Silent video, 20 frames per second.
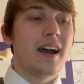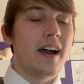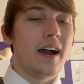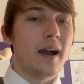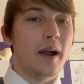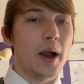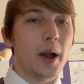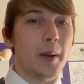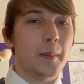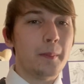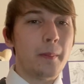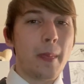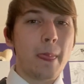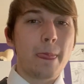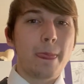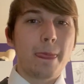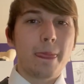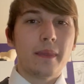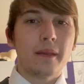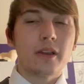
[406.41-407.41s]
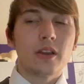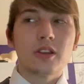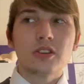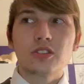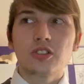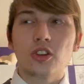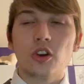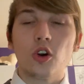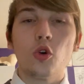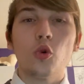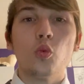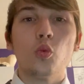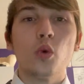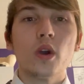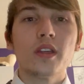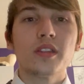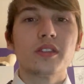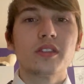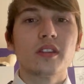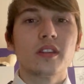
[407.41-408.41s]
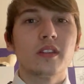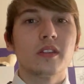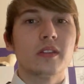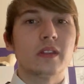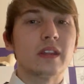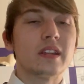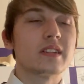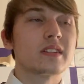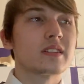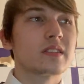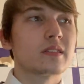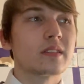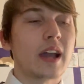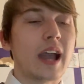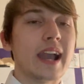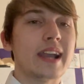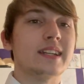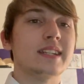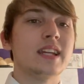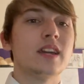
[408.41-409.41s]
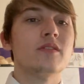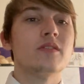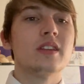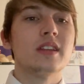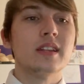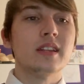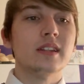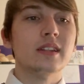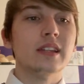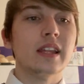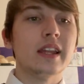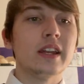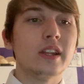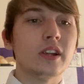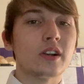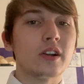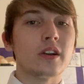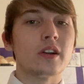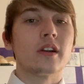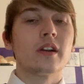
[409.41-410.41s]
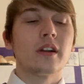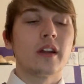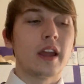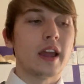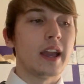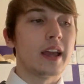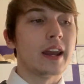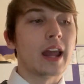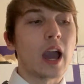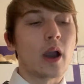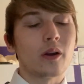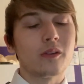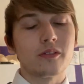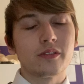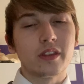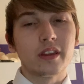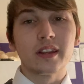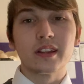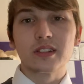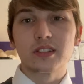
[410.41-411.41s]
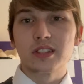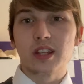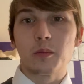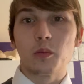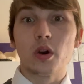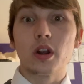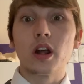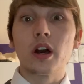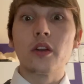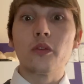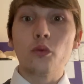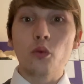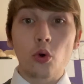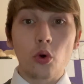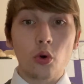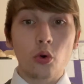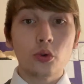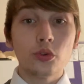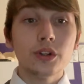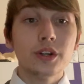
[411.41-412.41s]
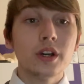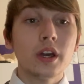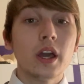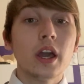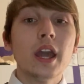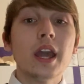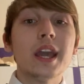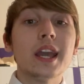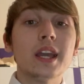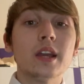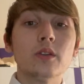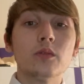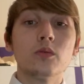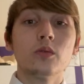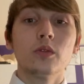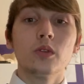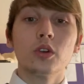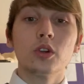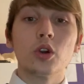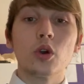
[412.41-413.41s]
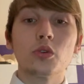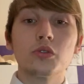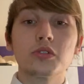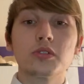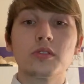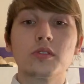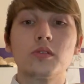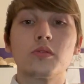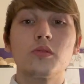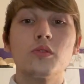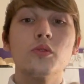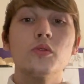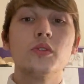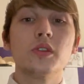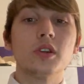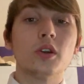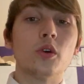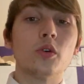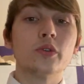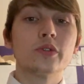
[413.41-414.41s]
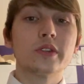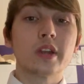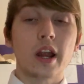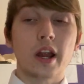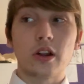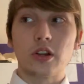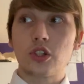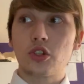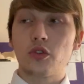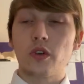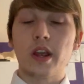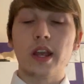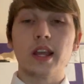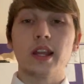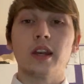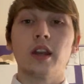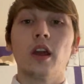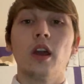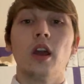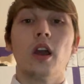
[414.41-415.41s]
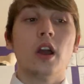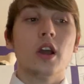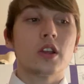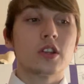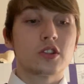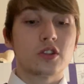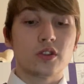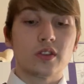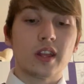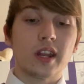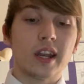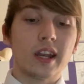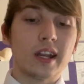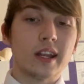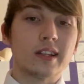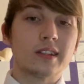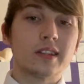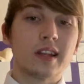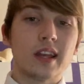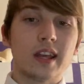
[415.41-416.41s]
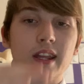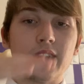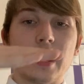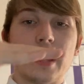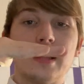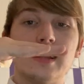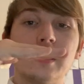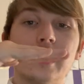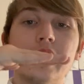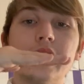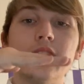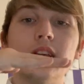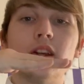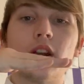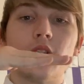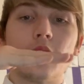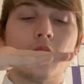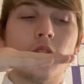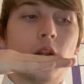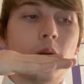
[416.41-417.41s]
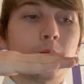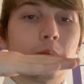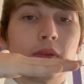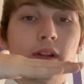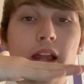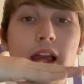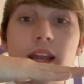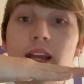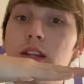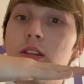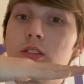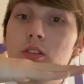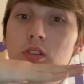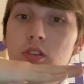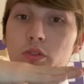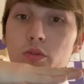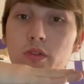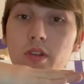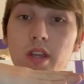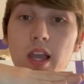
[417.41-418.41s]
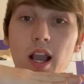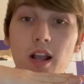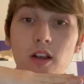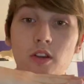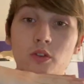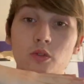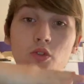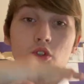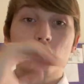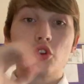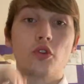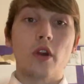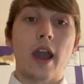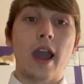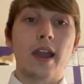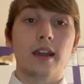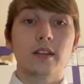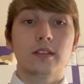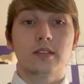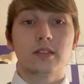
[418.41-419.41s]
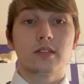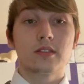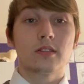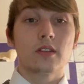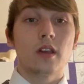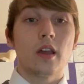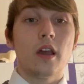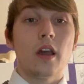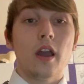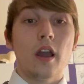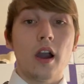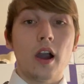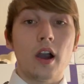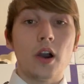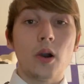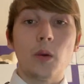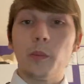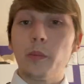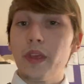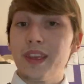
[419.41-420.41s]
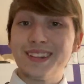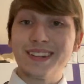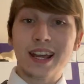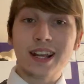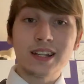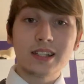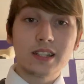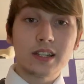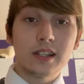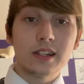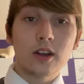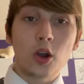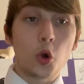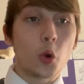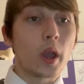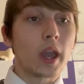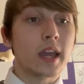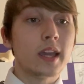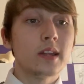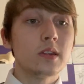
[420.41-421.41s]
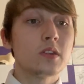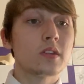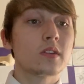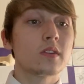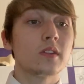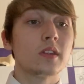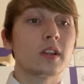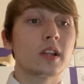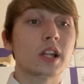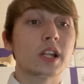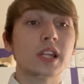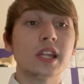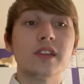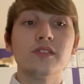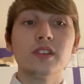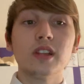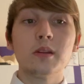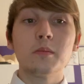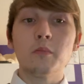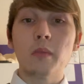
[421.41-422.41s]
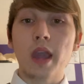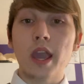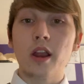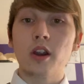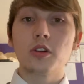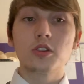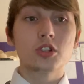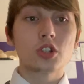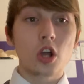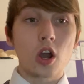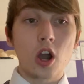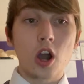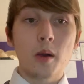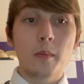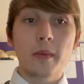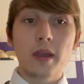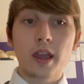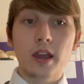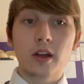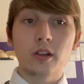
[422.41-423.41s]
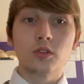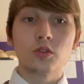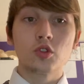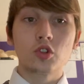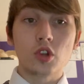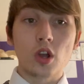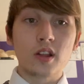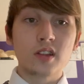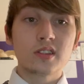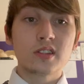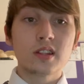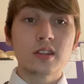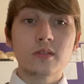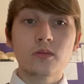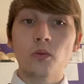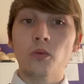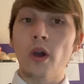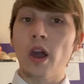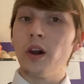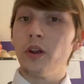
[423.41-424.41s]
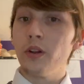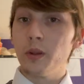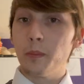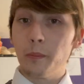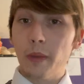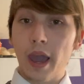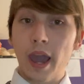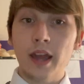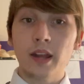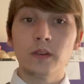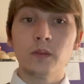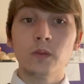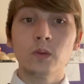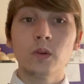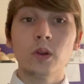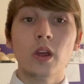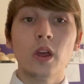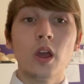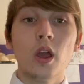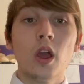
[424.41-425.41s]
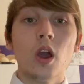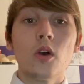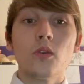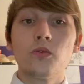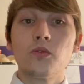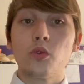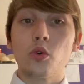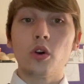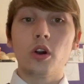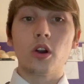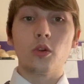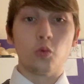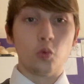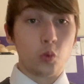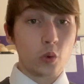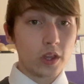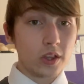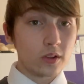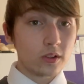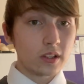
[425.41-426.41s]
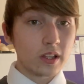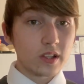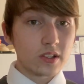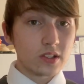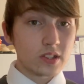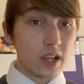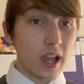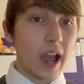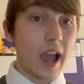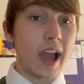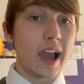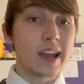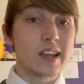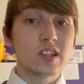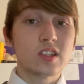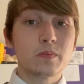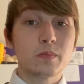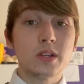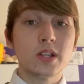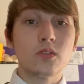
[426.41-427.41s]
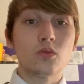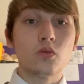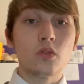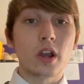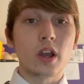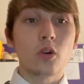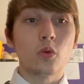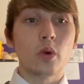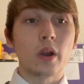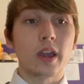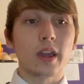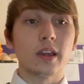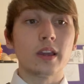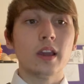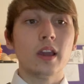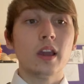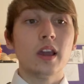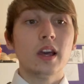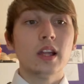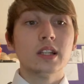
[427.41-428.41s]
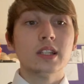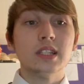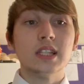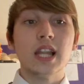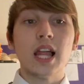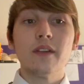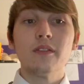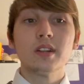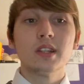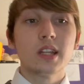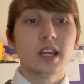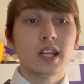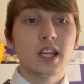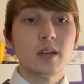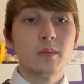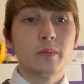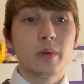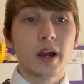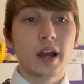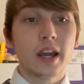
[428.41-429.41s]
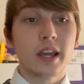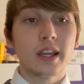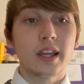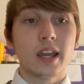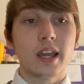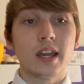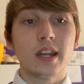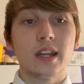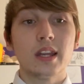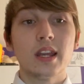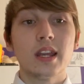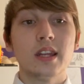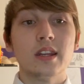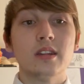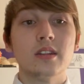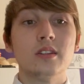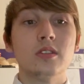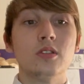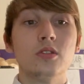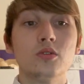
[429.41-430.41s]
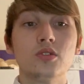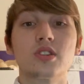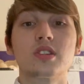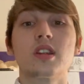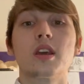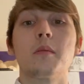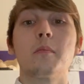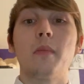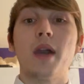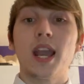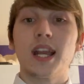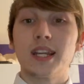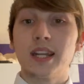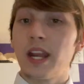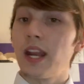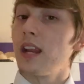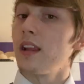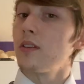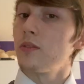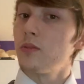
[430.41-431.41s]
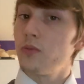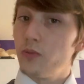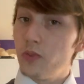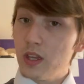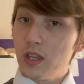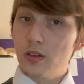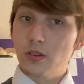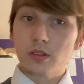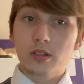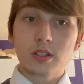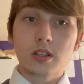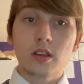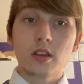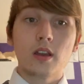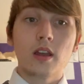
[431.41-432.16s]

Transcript: Um, so with this idea of the linear and how everything is somewhat unrolled, it goes through the whole entire train so that it is in a linear plane to the actual tracks. In 1908, Cleveland mayor Tom L. Johnson filed a patent for a wheelless high-speed railway levitated by an induced magnetic field.